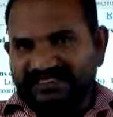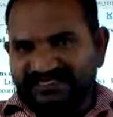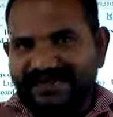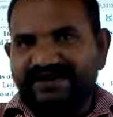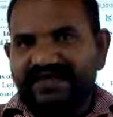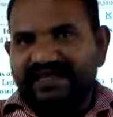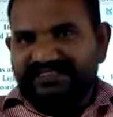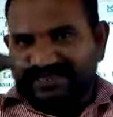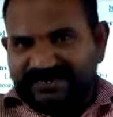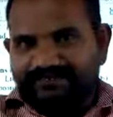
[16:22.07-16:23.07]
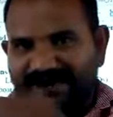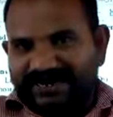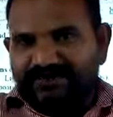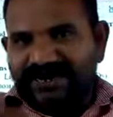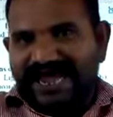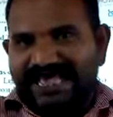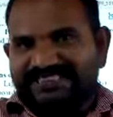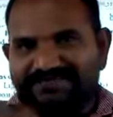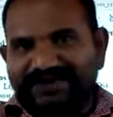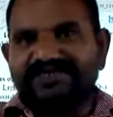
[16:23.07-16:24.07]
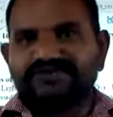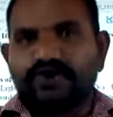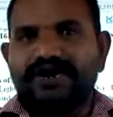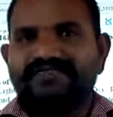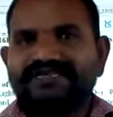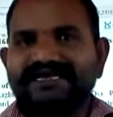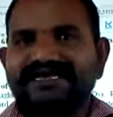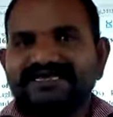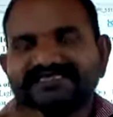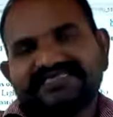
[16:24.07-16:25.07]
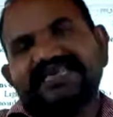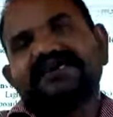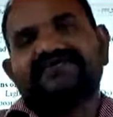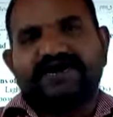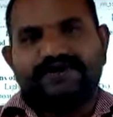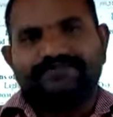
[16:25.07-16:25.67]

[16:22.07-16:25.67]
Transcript: then that particular IC pin is called as a sink one.